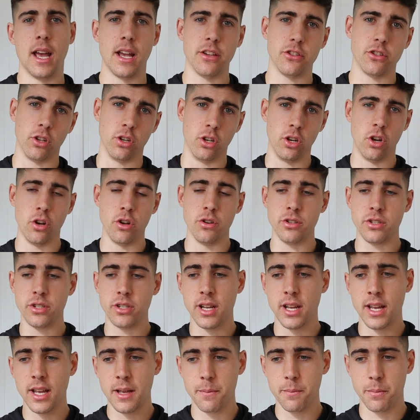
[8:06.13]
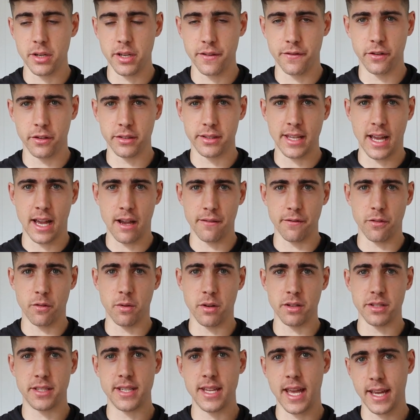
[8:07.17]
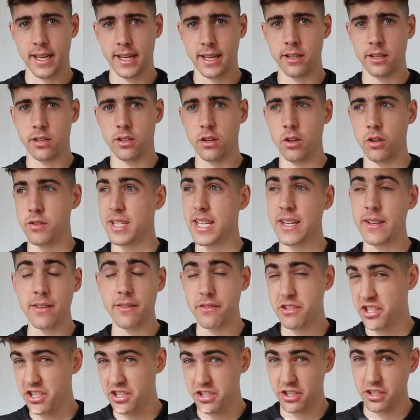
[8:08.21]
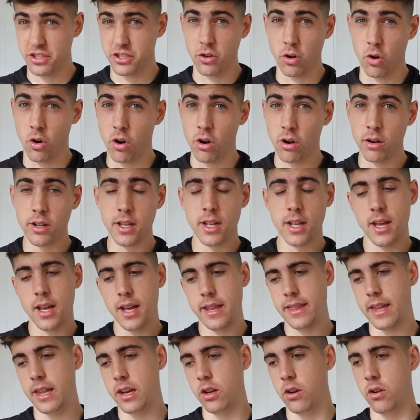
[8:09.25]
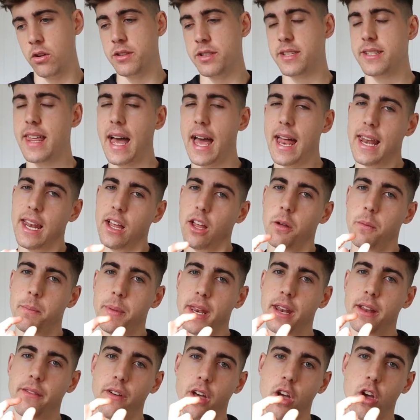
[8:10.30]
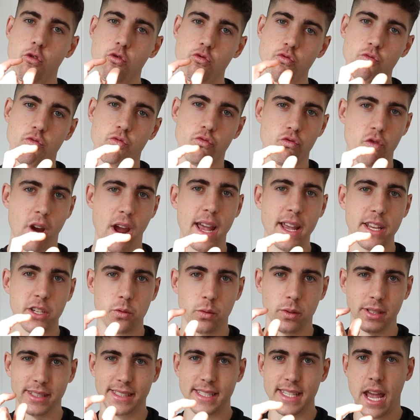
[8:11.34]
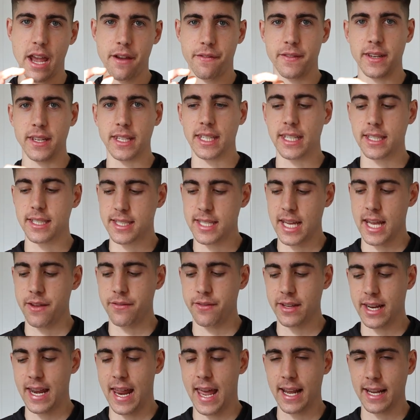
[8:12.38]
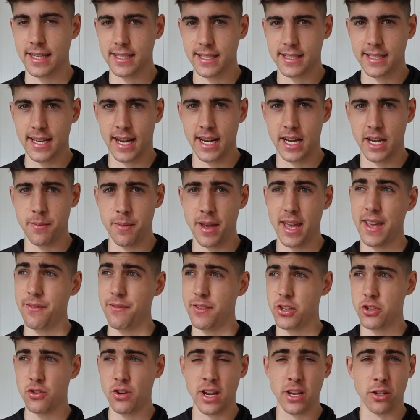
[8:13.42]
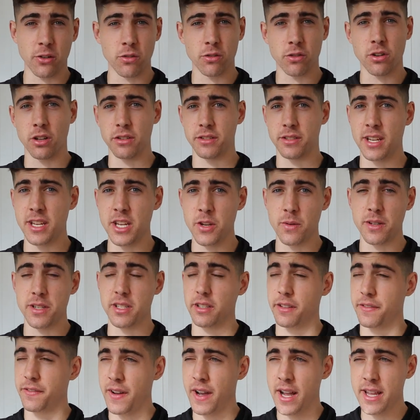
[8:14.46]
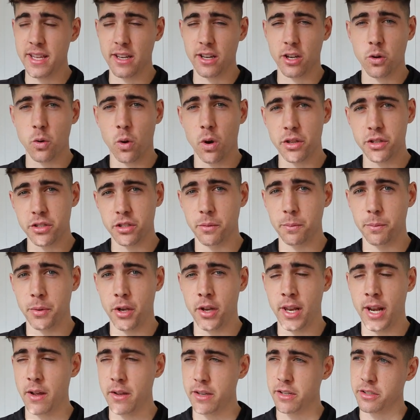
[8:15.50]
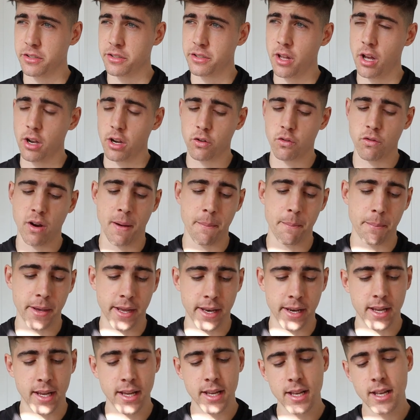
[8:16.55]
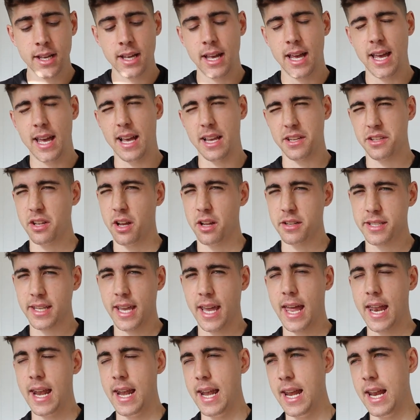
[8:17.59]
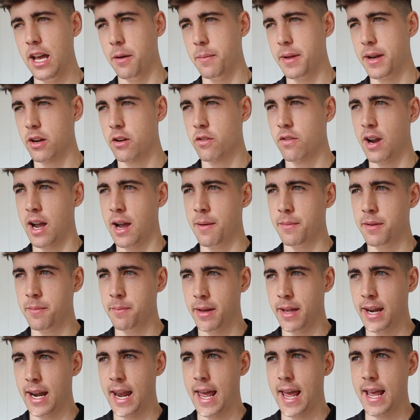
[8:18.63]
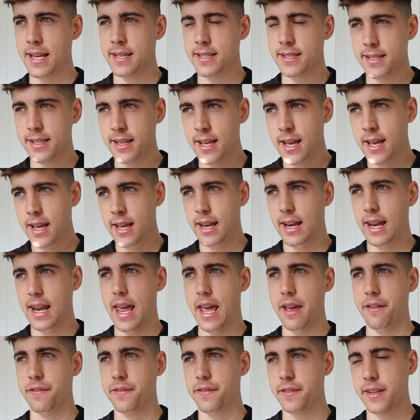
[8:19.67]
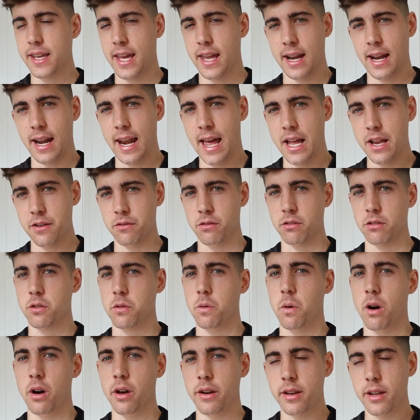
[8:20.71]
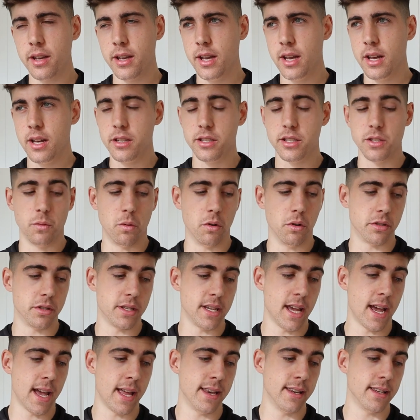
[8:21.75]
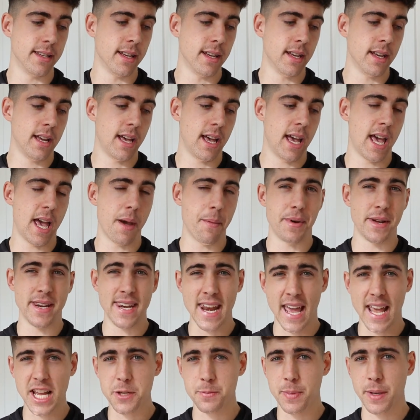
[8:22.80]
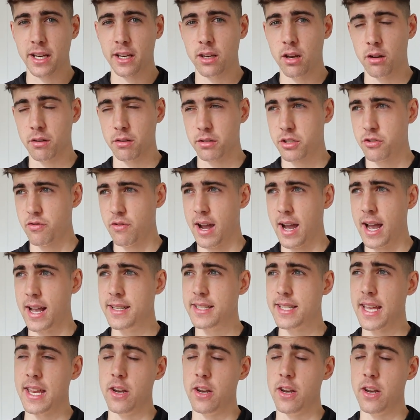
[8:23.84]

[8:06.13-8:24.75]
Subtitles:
So lunge, put your foot down for 1 second, lunge, even if it's just your toe, then lunge. That little bit of a rest will definitely save your legs a tiny bit. If you try and go continuous, you'll find your quads will burn out, you'll start cramping. I start to get a little bit of cramp in my left kind of lateral quad towards the end, but nice big long strides.